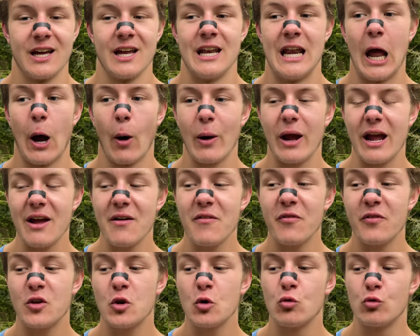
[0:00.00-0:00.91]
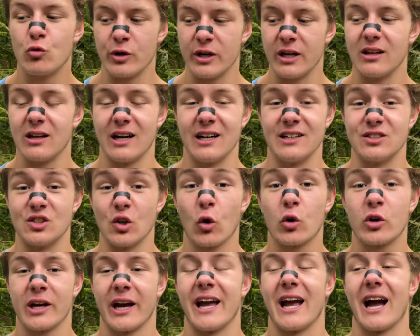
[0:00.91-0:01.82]
Now, if you realize,
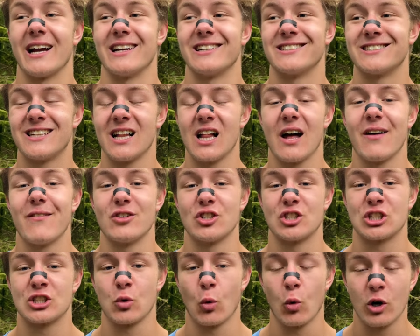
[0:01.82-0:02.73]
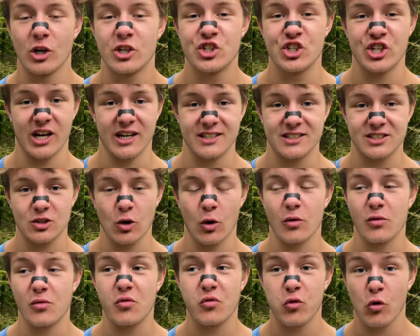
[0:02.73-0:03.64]
okay, I still have a sore chest
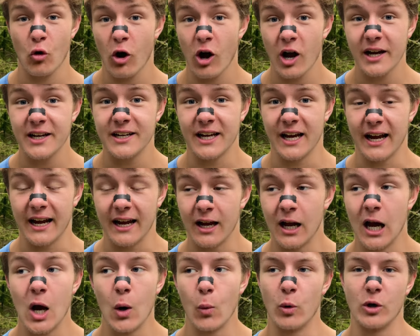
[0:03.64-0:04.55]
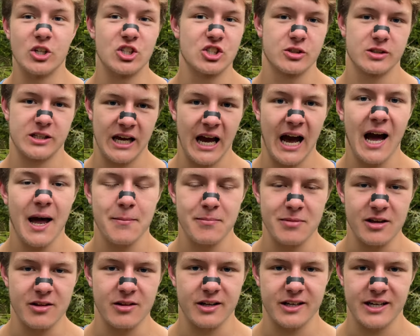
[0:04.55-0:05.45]
on Friday, which can
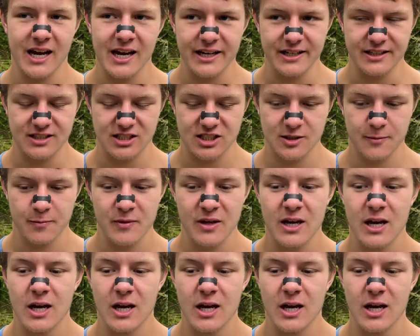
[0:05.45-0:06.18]
be the case,